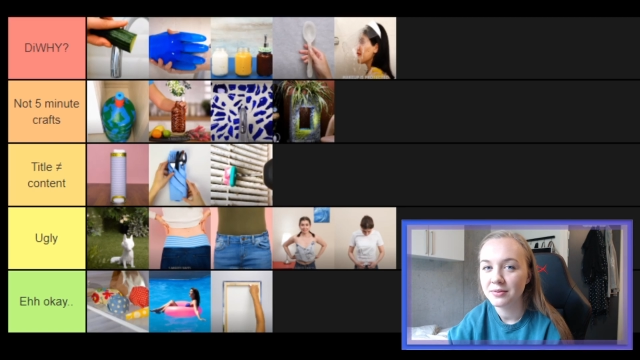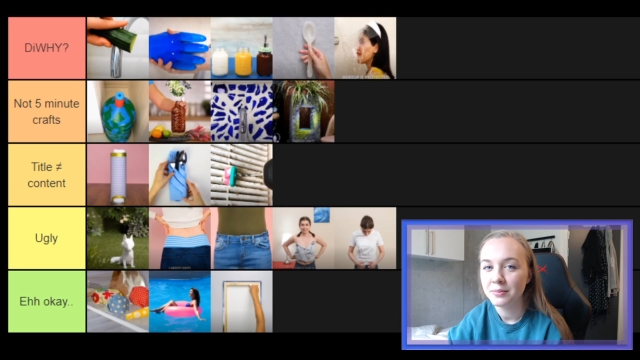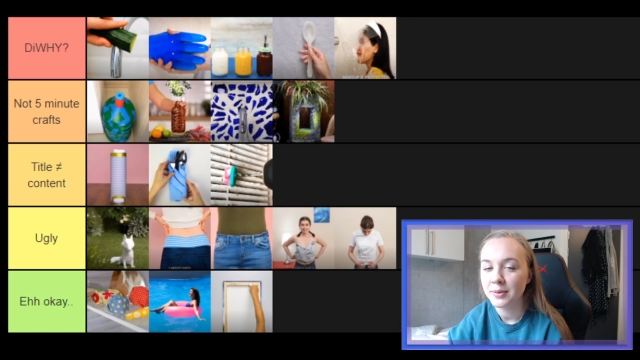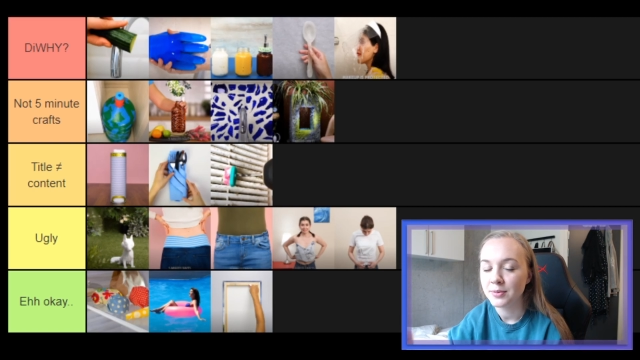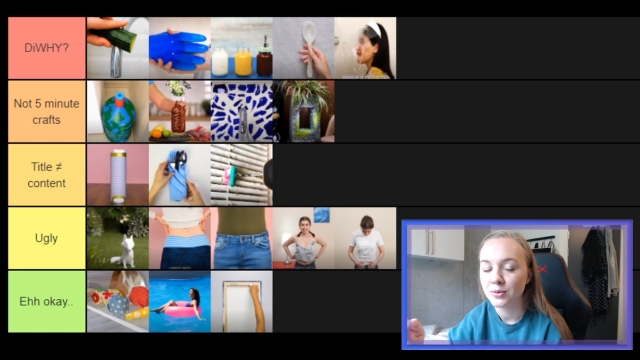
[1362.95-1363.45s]

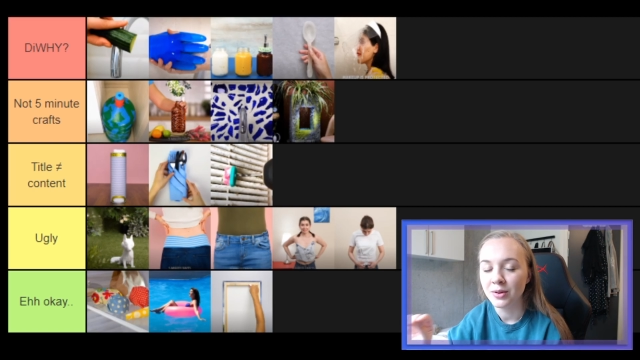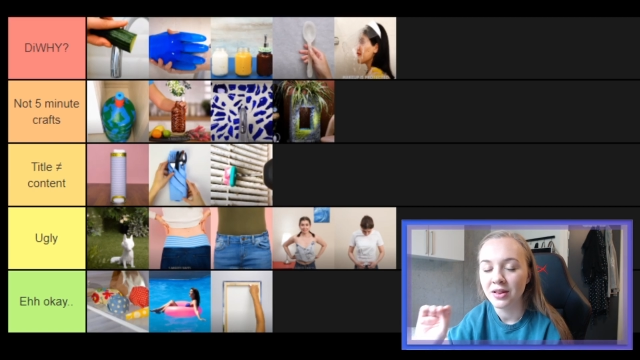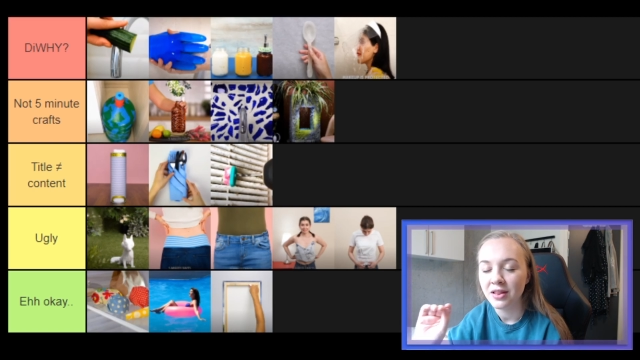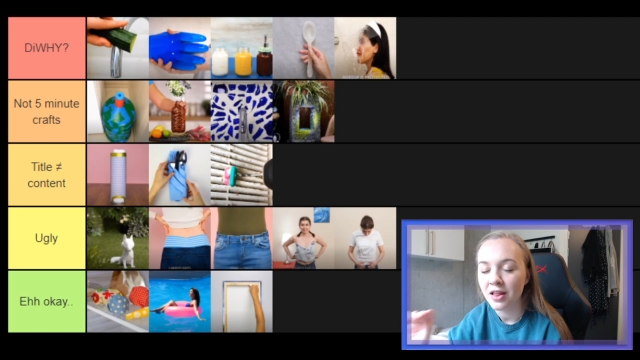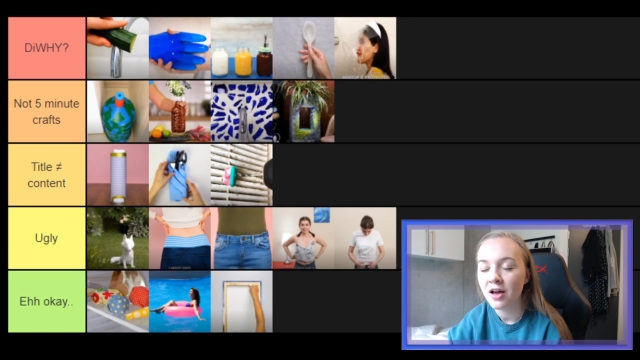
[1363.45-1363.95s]
People
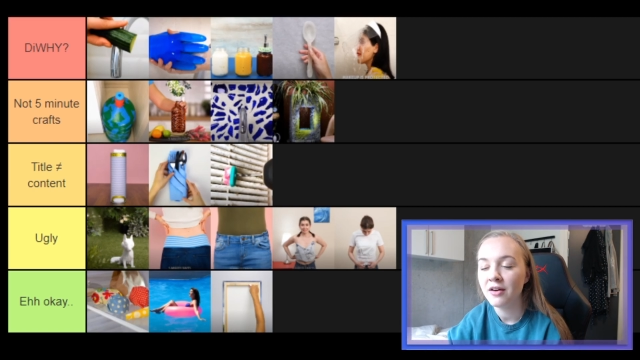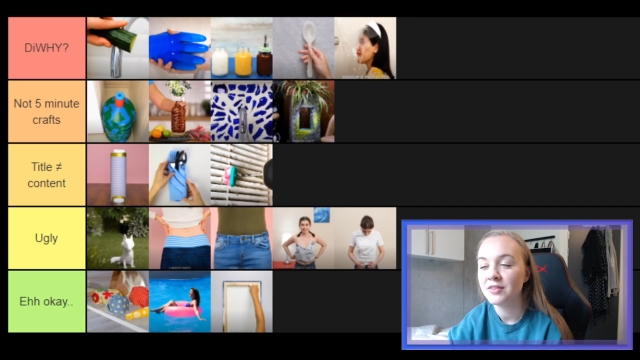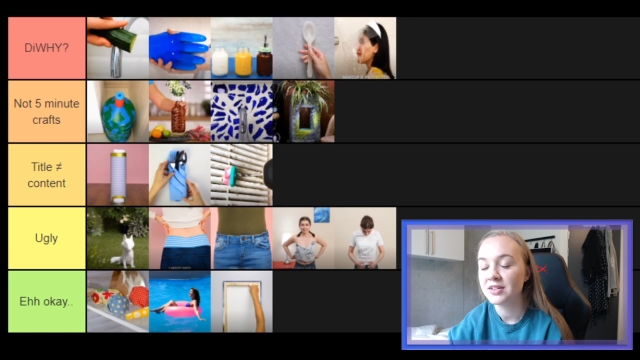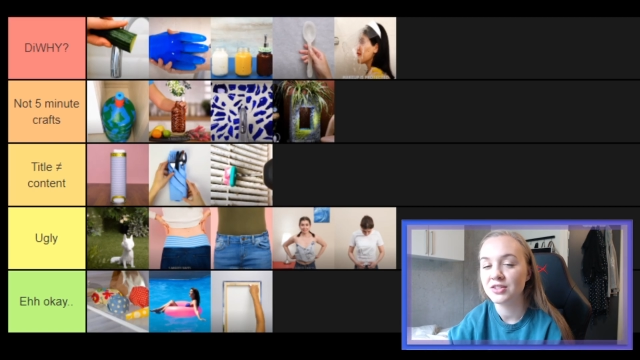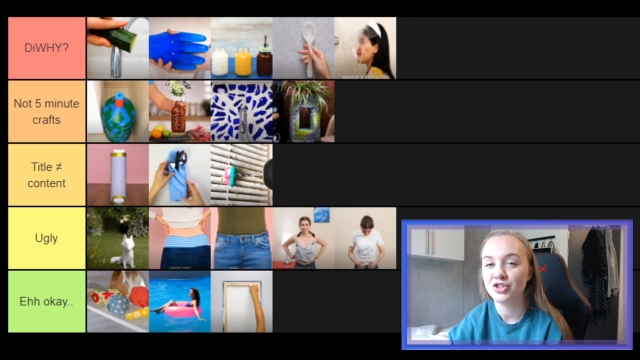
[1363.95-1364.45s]
love
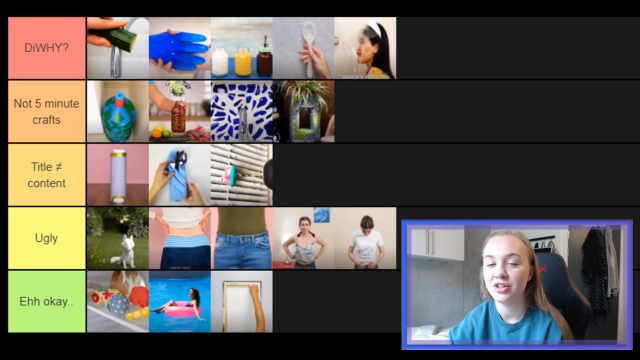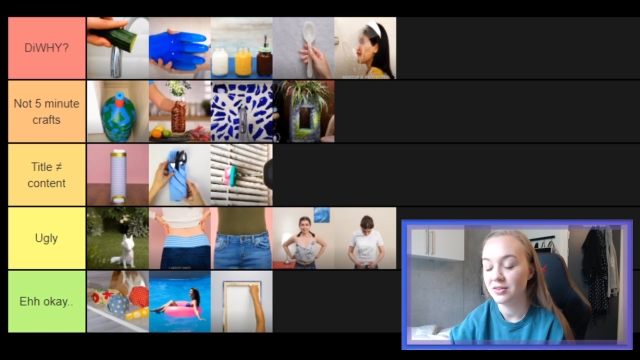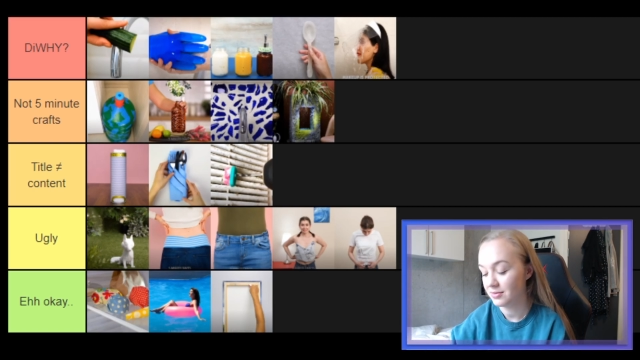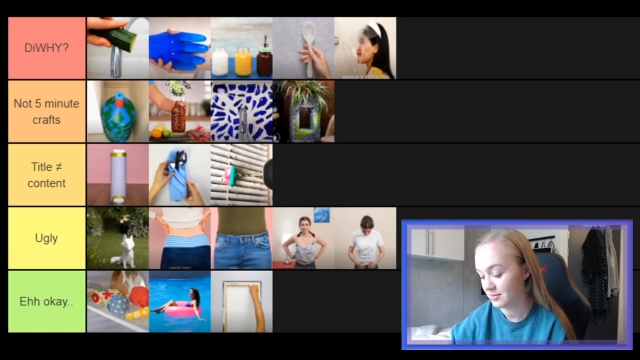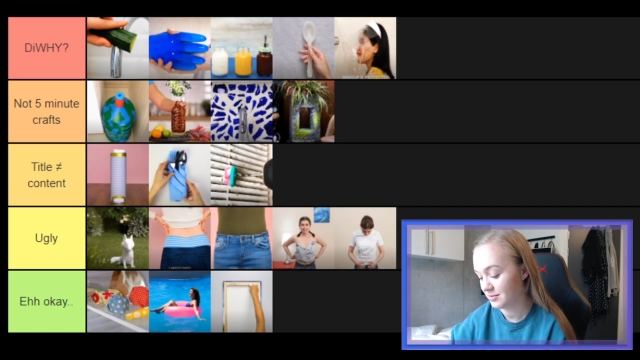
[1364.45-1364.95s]
this shit.
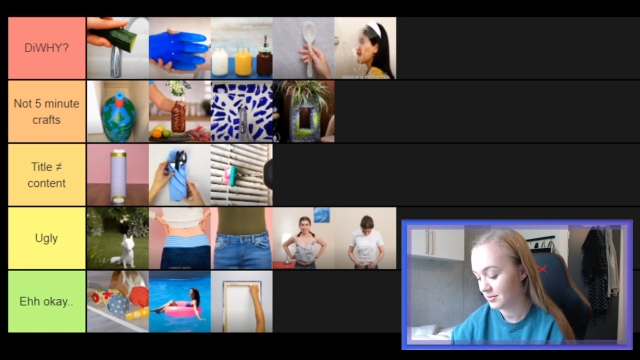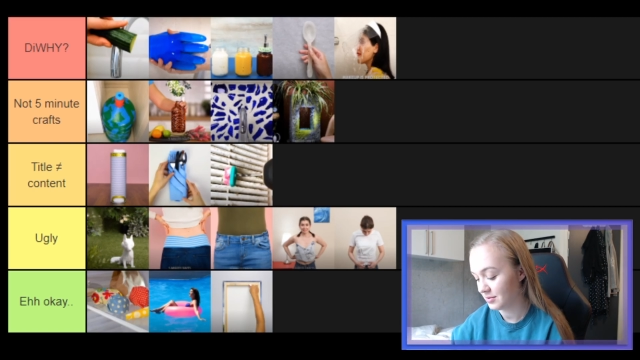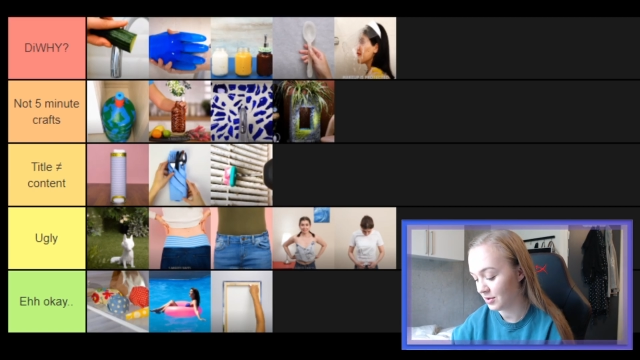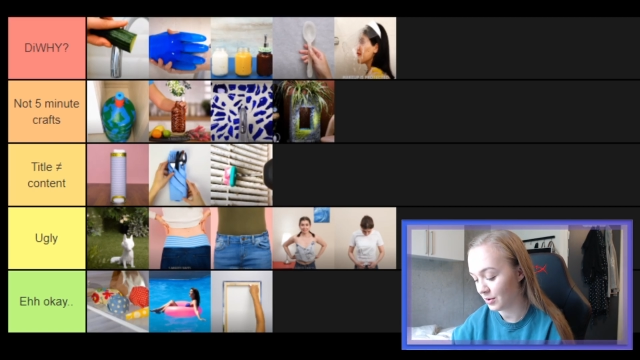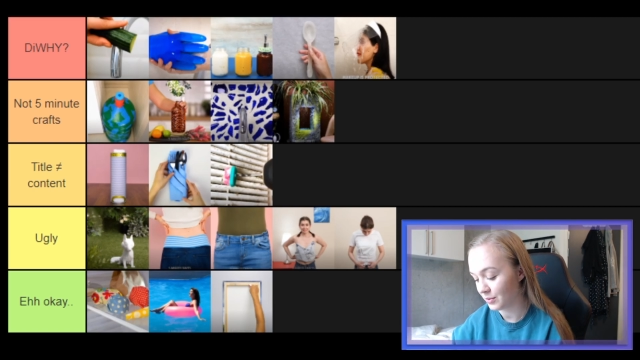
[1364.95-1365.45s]

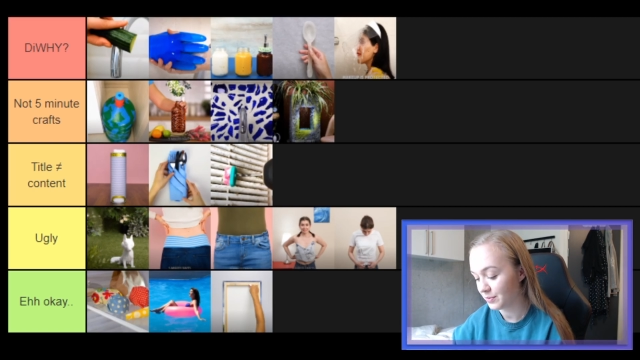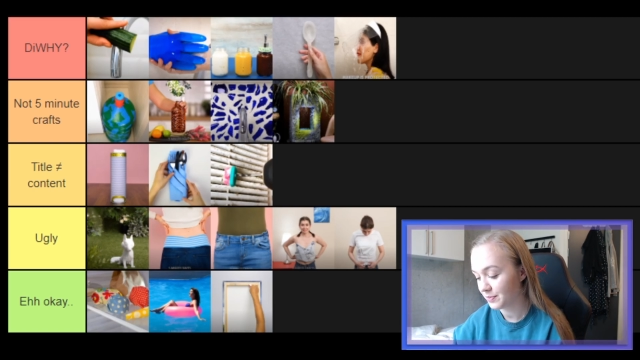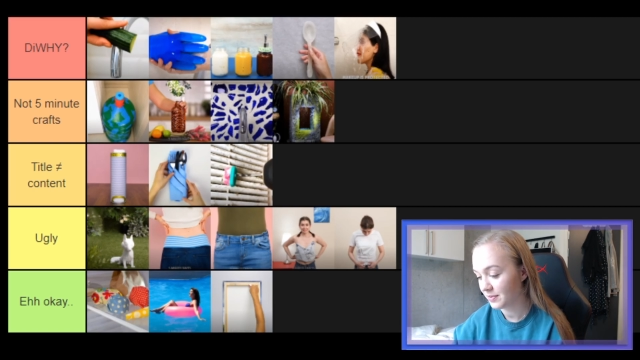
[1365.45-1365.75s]
No.